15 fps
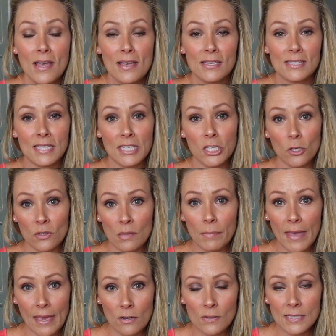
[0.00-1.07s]
secure the
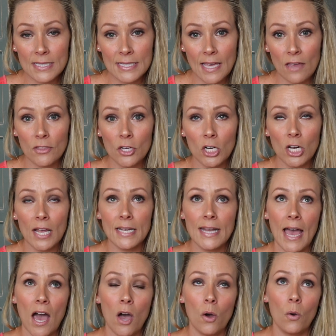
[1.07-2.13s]
panels together and
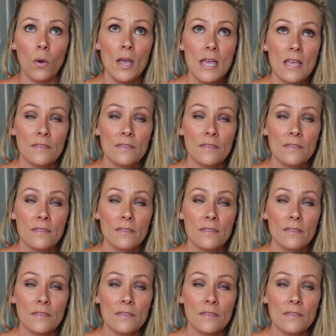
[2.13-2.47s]
how